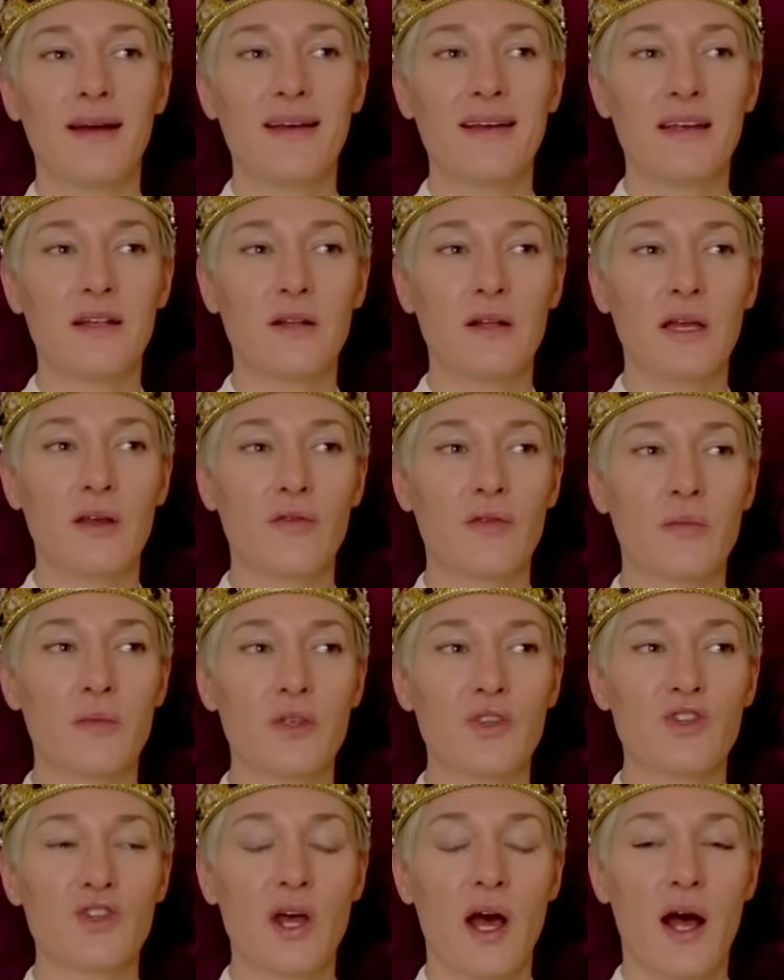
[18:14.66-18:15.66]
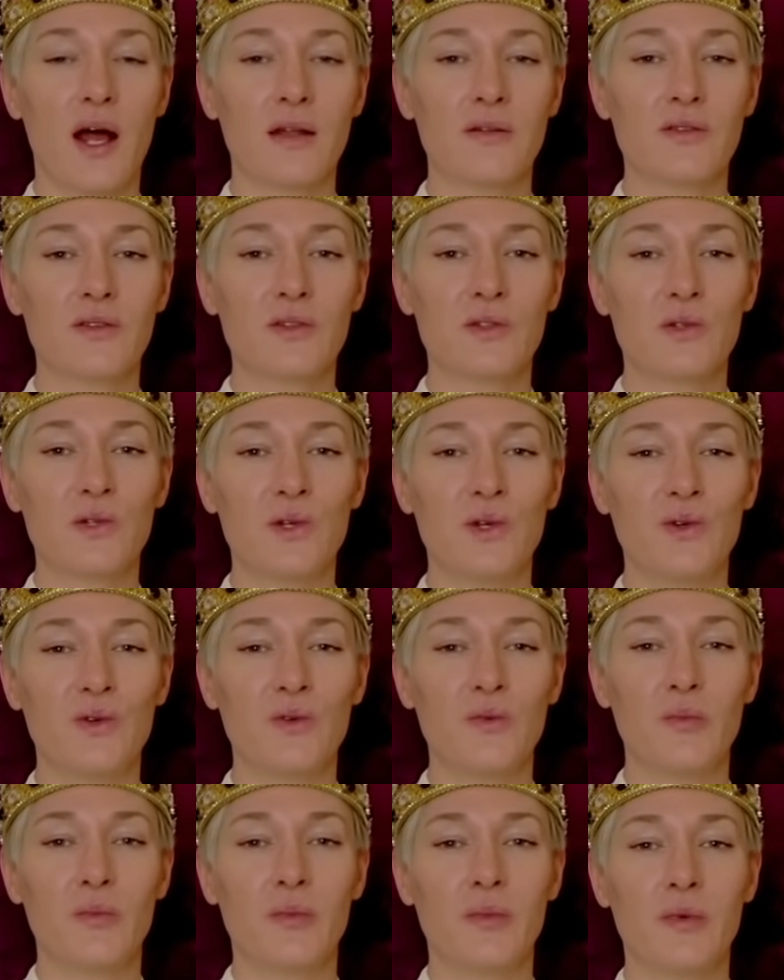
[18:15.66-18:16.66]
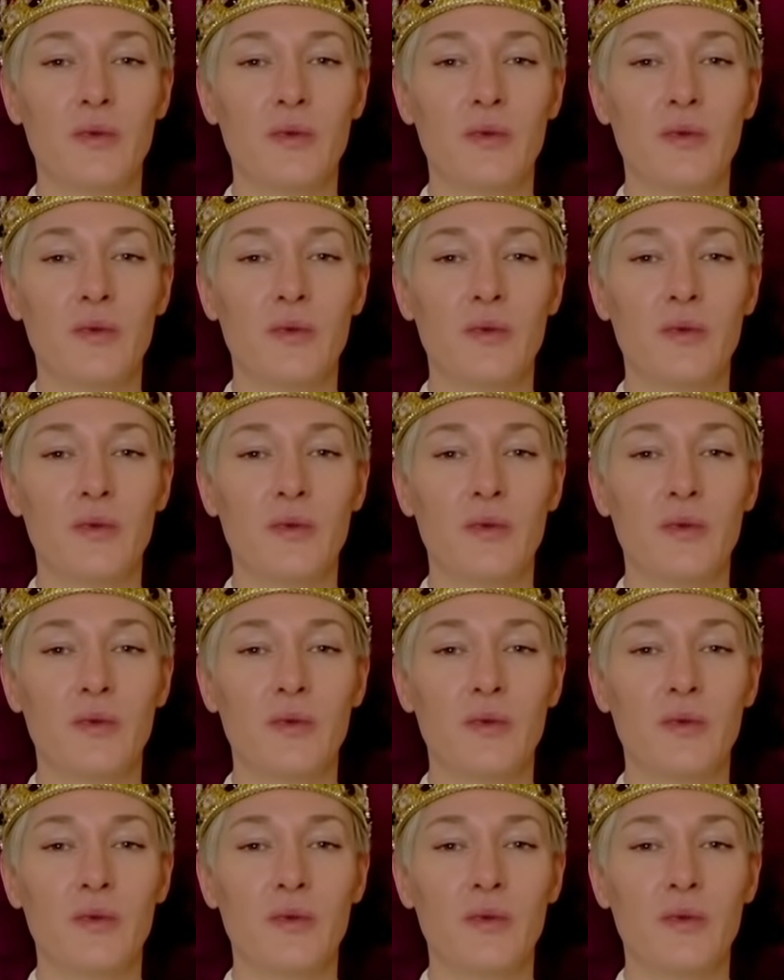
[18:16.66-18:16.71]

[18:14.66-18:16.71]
it'll give them the chance to